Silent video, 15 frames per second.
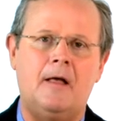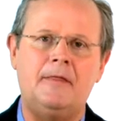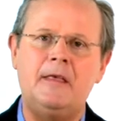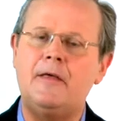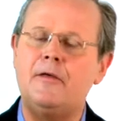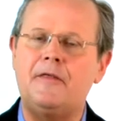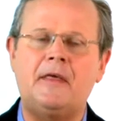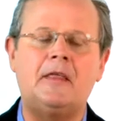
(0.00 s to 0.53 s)

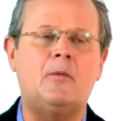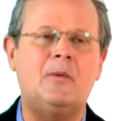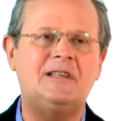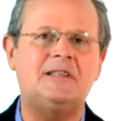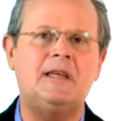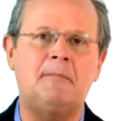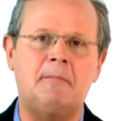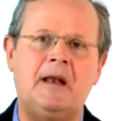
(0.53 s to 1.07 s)
The other thing that we
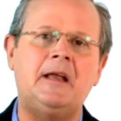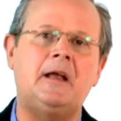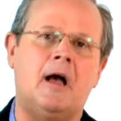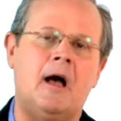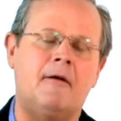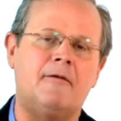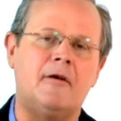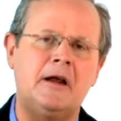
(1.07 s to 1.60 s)
see many,
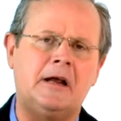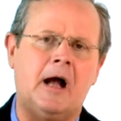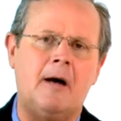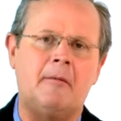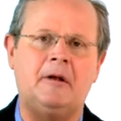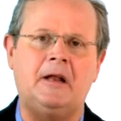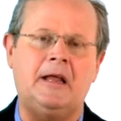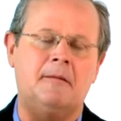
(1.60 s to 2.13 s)
uh, very
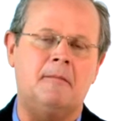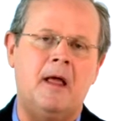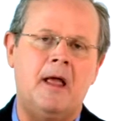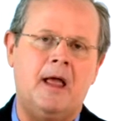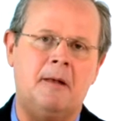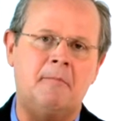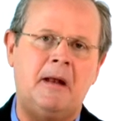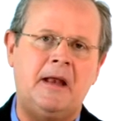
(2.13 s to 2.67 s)
commonly in,
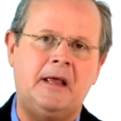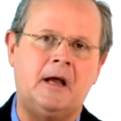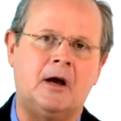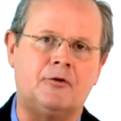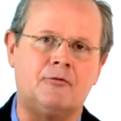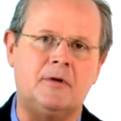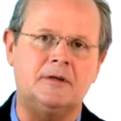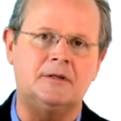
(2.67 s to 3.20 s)
in many
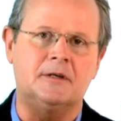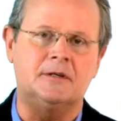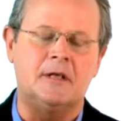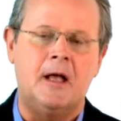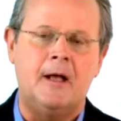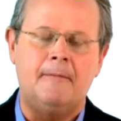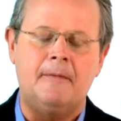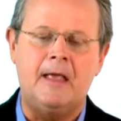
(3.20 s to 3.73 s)
countries is
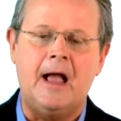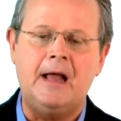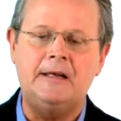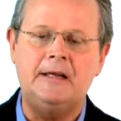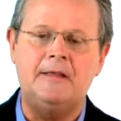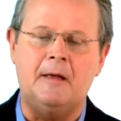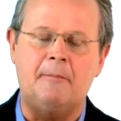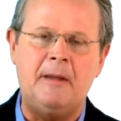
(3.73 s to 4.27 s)
the
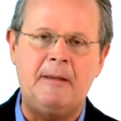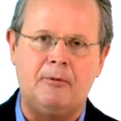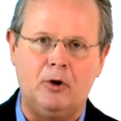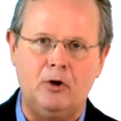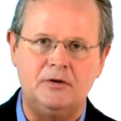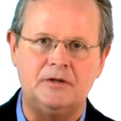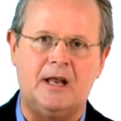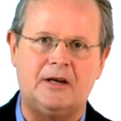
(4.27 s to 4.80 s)
idea that people
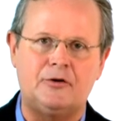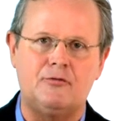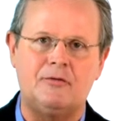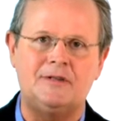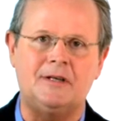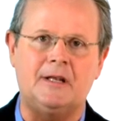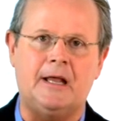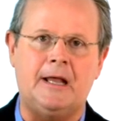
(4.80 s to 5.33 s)
lose
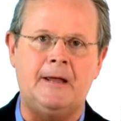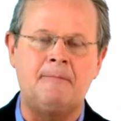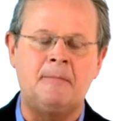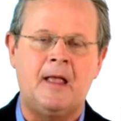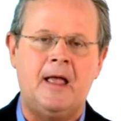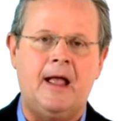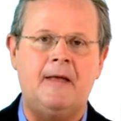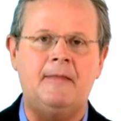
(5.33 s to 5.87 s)
electricity
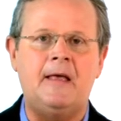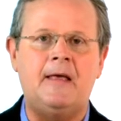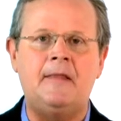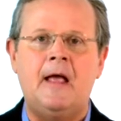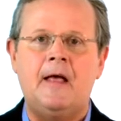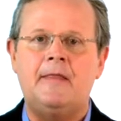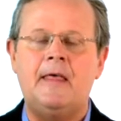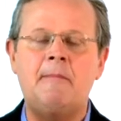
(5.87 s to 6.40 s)
and
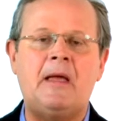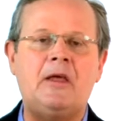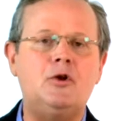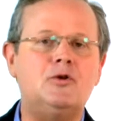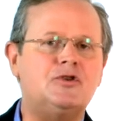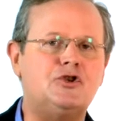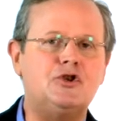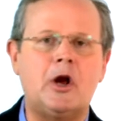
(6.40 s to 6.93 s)
then they may
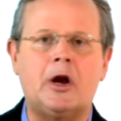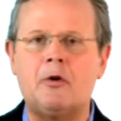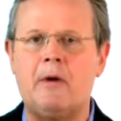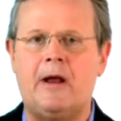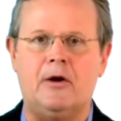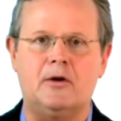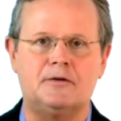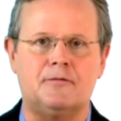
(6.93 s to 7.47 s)
use
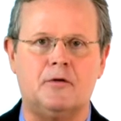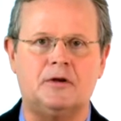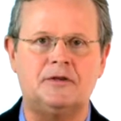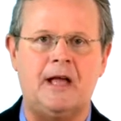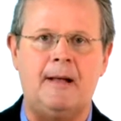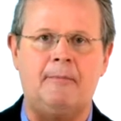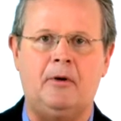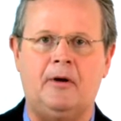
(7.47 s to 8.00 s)
generators, for
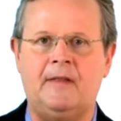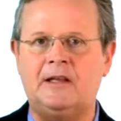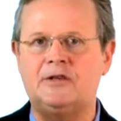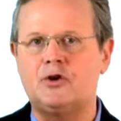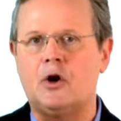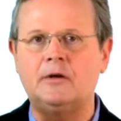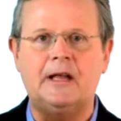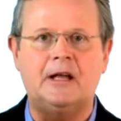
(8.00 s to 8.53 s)
example, and they
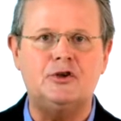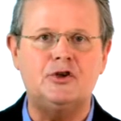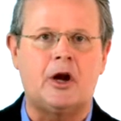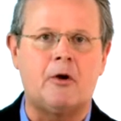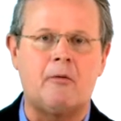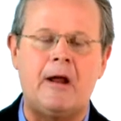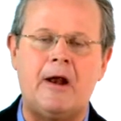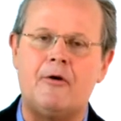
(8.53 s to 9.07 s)
start that
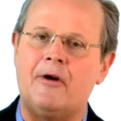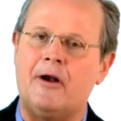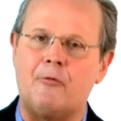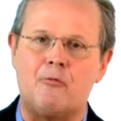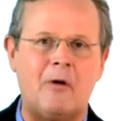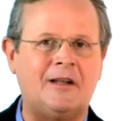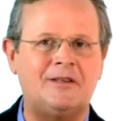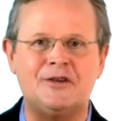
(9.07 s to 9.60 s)
generator and it
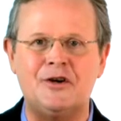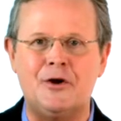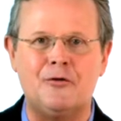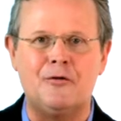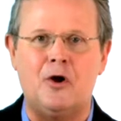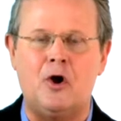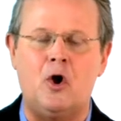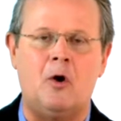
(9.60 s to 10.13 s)
runs
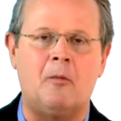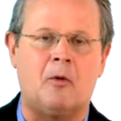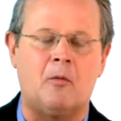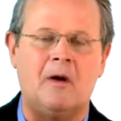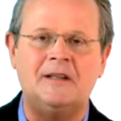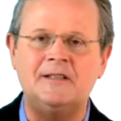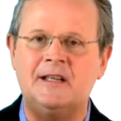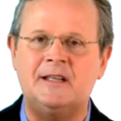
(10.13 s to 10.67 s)
near the home or
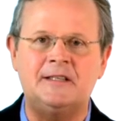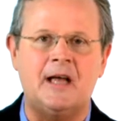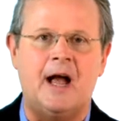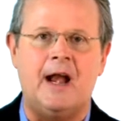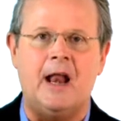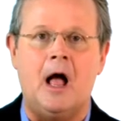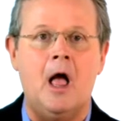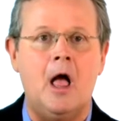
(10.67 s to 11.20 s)
runs
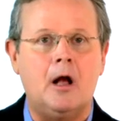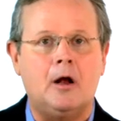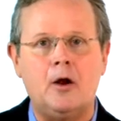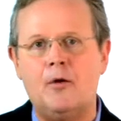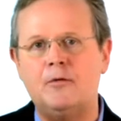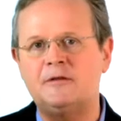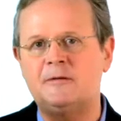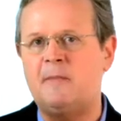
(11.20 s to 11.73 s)
inside a
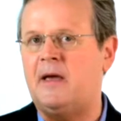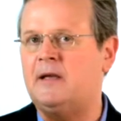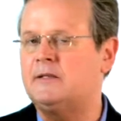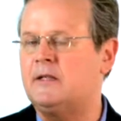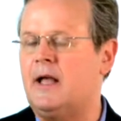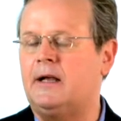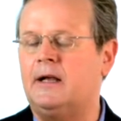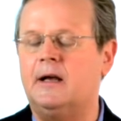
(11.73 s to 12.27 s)
closed
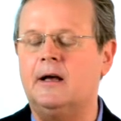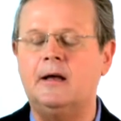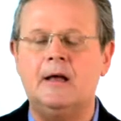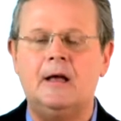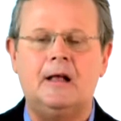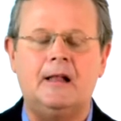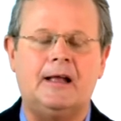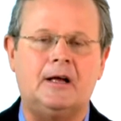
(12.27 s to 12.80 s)
space like a,
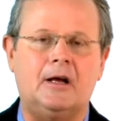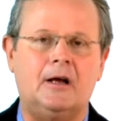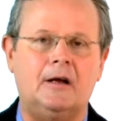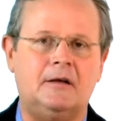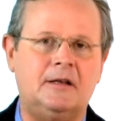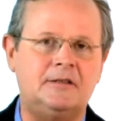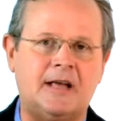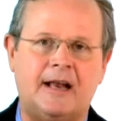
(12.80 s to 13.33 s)
like
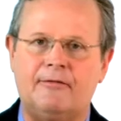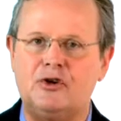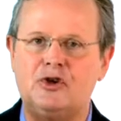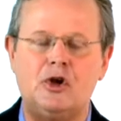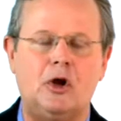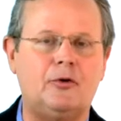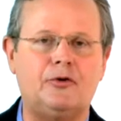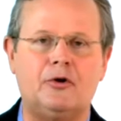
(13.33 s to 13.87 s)
a inside of a
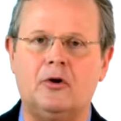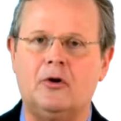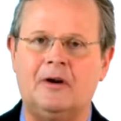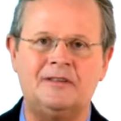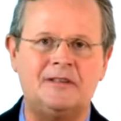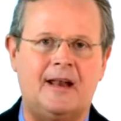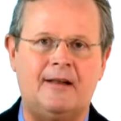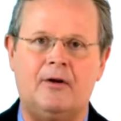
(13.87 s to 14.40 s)
shelter,
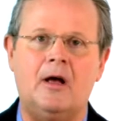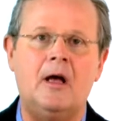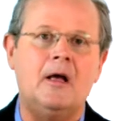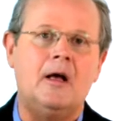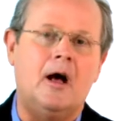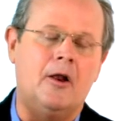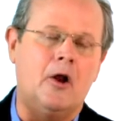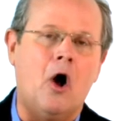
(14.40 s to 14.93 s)
inside of a,
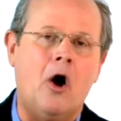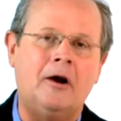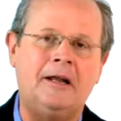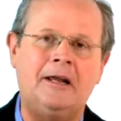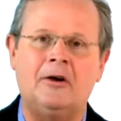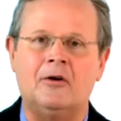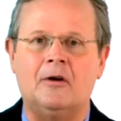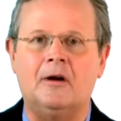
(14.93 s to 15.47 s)
an
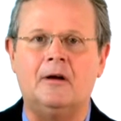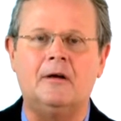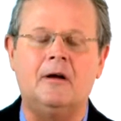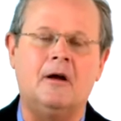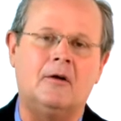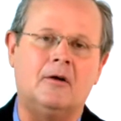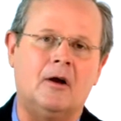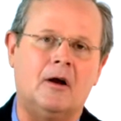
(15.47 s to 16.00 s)
awning or
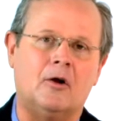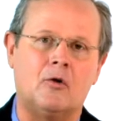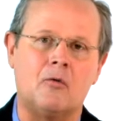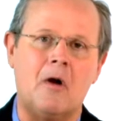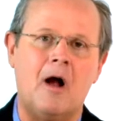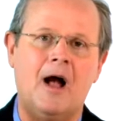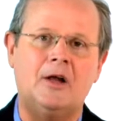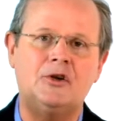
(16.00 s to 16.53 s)
a, a
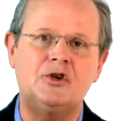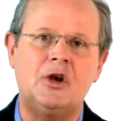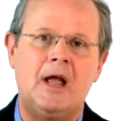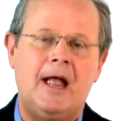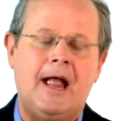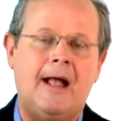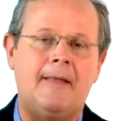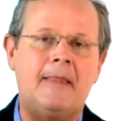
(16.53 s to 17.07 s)
garage,
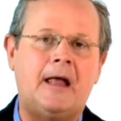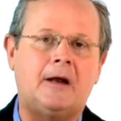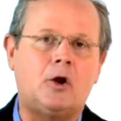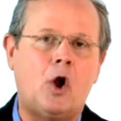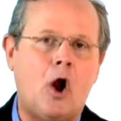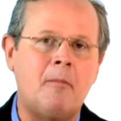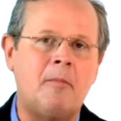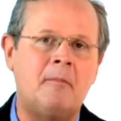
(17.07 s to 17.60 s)
and that
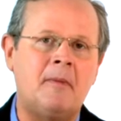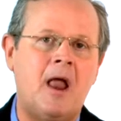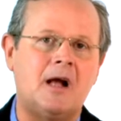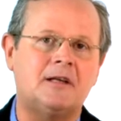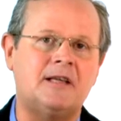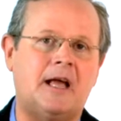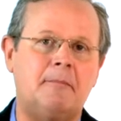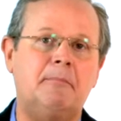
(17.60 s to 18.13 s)
carbon
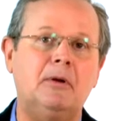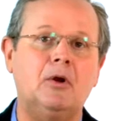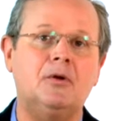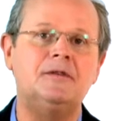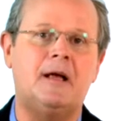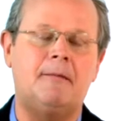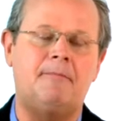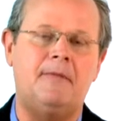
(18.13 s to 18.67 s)
monoxide
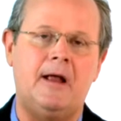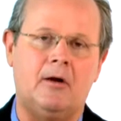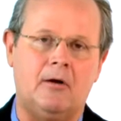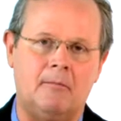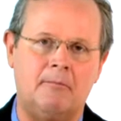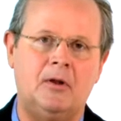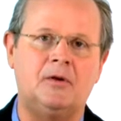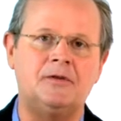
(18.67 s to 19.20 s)
builds up there
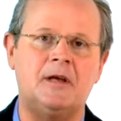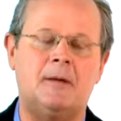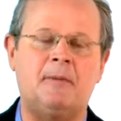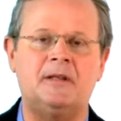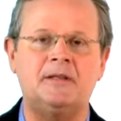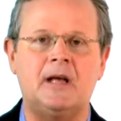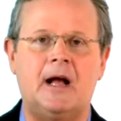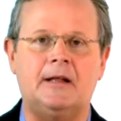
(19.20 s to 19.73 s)
and builds up
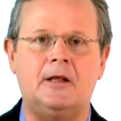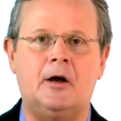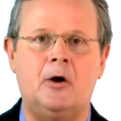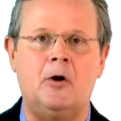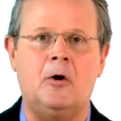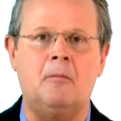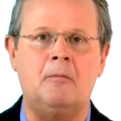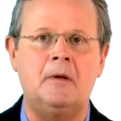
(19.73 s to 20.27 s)
inside the
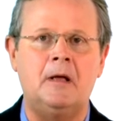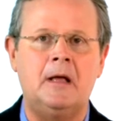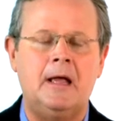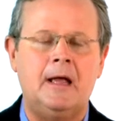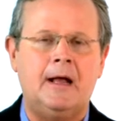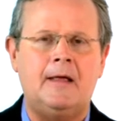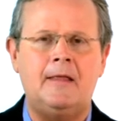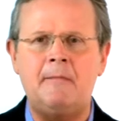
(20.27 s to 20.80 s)
home.
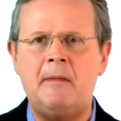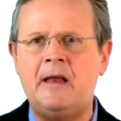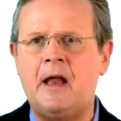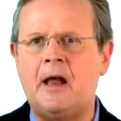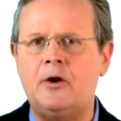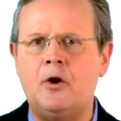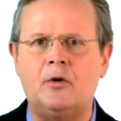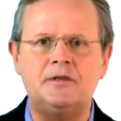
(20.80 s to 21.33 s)
And they may
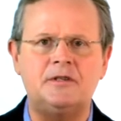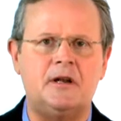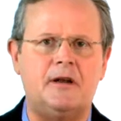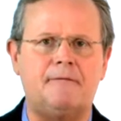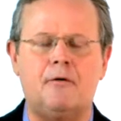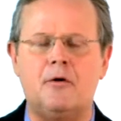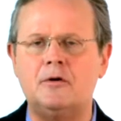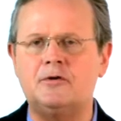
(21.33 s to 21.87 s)
not notice it
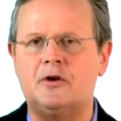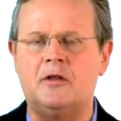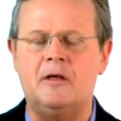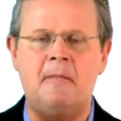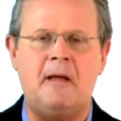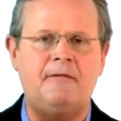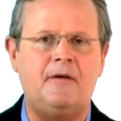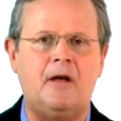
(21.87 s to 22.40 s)
at first or they
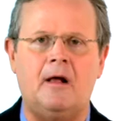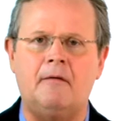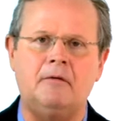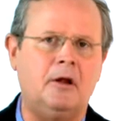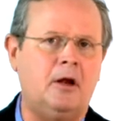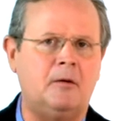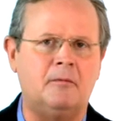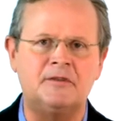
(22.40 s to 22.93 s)
may feel a
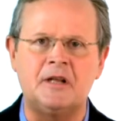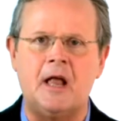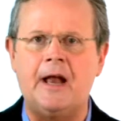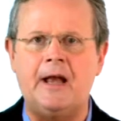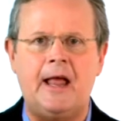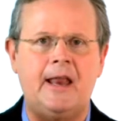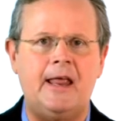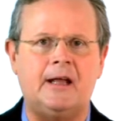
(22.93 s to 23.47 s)
little
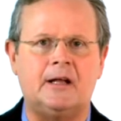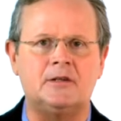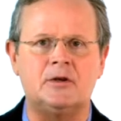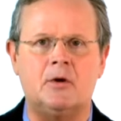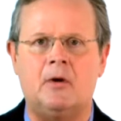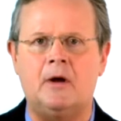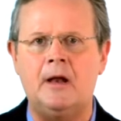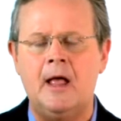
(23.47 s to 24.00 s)
slight headache and
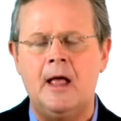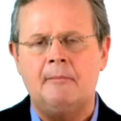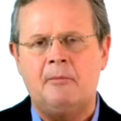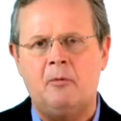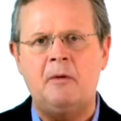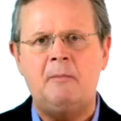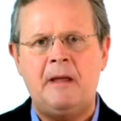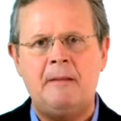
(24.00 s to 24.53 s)
so on,
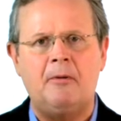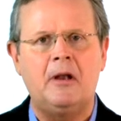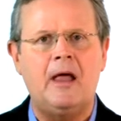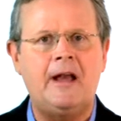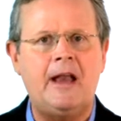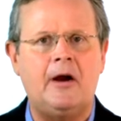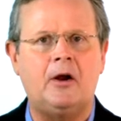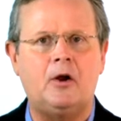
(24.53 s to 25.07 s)
but when people
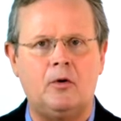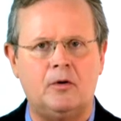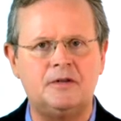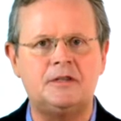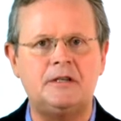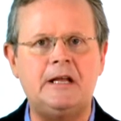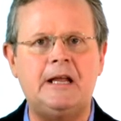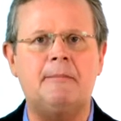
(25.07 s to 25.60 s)
lie down and go to
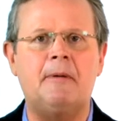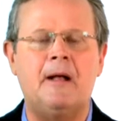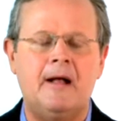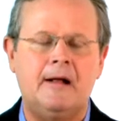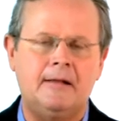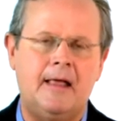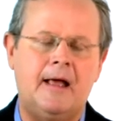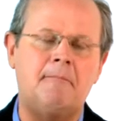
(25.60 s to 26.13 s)
sleep,
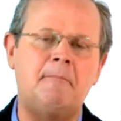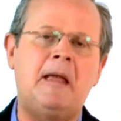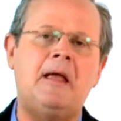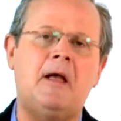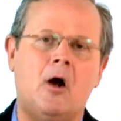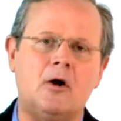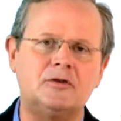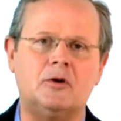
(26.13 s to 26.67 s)
that
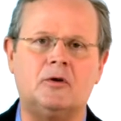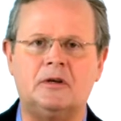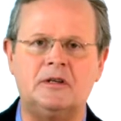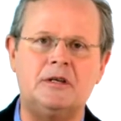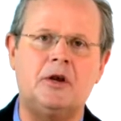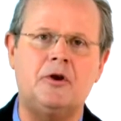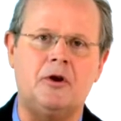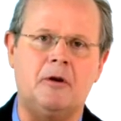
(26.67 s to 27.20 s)
may also
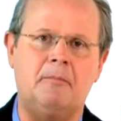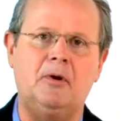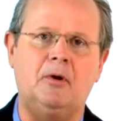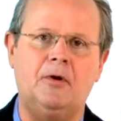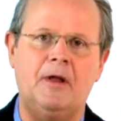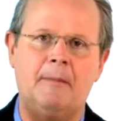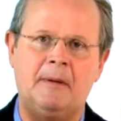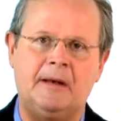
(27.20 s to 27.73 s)
continue to
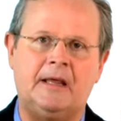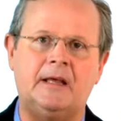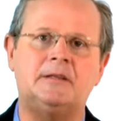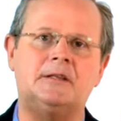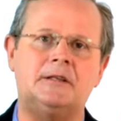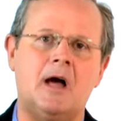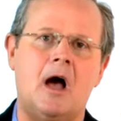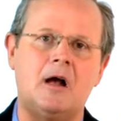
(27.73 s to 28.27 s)
build up and get
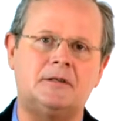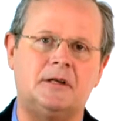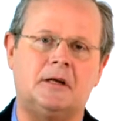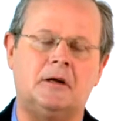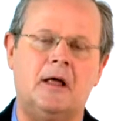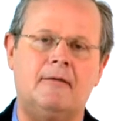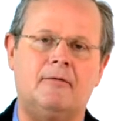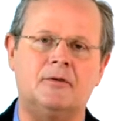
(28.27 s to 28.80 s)
to toxic
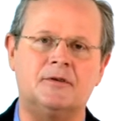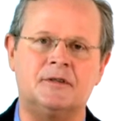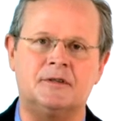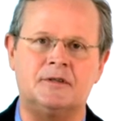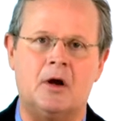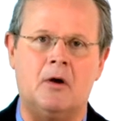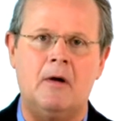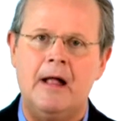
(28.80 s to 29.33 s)
levels. And
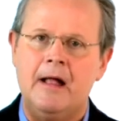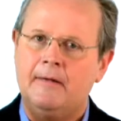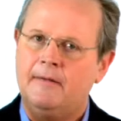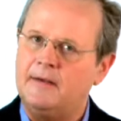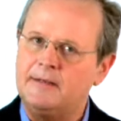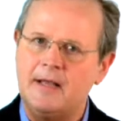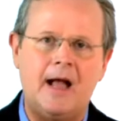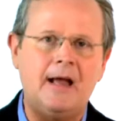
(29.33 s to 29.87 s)
so
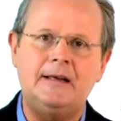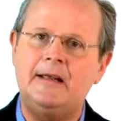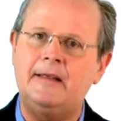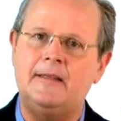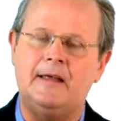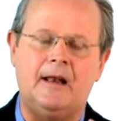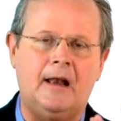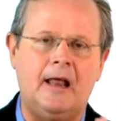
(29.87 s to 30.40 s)
this idea
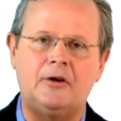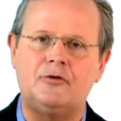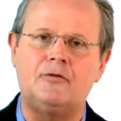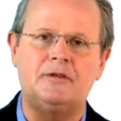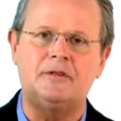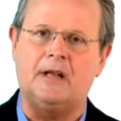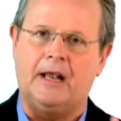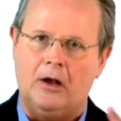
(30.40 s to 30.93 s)
that
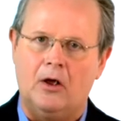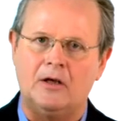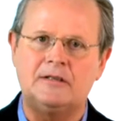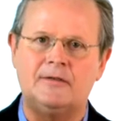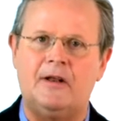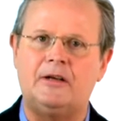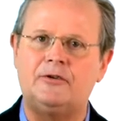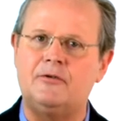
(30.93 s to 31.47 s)
electricity, loss
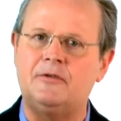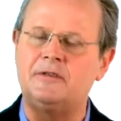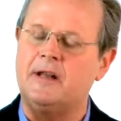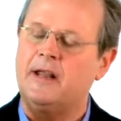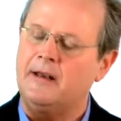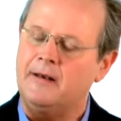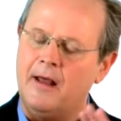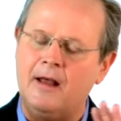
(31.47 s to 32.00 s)
of
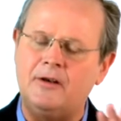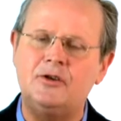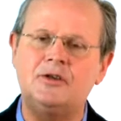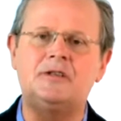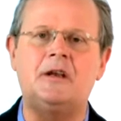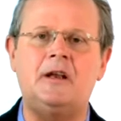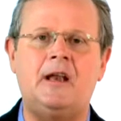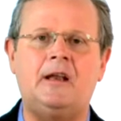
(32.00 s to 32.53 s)
electricity, not just an